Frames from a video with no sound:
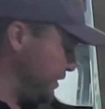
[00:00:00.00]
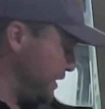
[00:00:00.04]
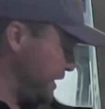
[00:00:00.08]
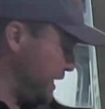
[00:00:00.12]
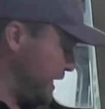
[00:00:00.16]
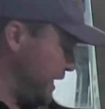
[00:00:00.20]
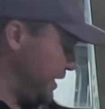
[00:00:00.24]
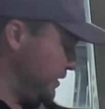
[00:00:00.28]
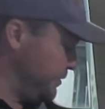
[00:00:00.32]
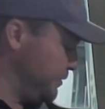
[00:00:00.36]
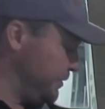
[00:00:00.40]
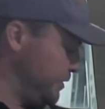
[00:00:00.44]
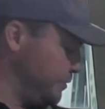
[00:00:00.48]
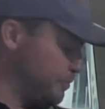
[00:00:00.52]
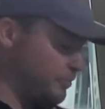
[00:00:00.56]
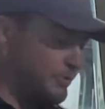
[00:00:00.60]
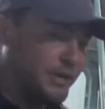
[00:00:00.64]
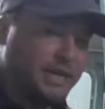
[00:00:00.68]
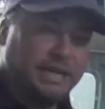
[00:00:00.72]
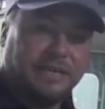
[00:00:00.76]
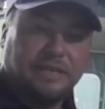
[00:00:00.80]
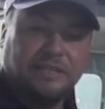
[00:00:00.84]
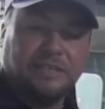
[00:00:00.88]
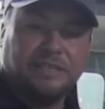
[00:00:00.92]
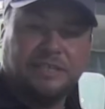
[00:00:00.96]
got to get all the
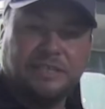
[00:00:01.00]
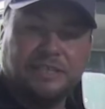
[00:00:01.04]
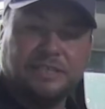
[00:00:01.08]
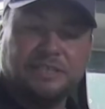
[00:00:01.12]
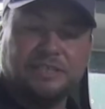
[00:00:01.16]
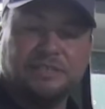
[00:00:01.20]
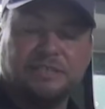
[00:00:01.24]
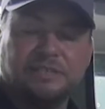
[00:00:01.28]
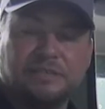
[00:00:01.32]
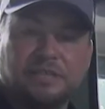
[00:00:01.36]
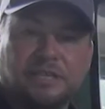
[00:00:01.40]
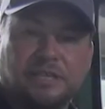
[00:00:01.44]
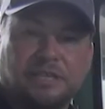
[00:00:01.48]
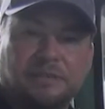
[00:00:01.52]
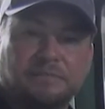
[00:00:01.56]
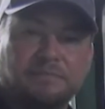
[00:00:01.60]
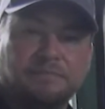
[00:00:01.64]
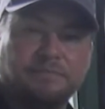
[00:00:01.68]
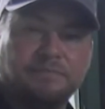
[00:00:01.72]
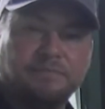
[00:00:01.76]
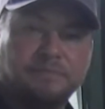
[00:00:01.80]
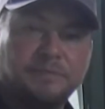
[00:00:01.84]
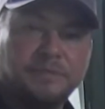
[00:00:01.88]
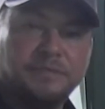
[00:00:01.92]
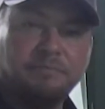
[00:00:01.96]
brake lines
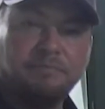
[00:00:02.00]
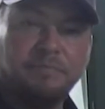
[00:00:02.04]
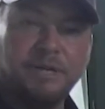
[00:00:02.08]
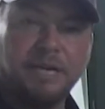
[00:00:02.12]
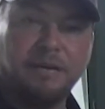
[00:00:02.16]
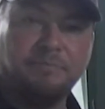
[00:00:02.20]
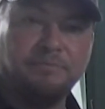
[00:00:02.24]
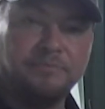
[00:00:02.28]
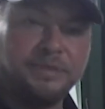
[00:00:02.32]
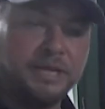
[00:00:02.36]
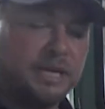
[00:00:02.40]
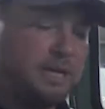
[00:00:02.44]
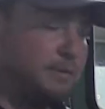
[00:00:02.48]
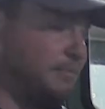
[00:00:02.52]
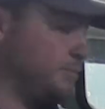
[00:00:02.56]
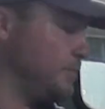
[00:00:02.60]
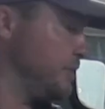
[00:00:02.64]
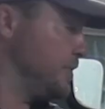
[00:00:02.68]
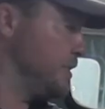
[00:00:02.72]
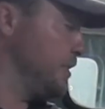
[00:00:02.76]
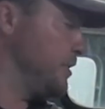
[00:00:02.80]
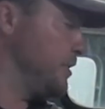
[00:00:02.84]
plumbed up. We've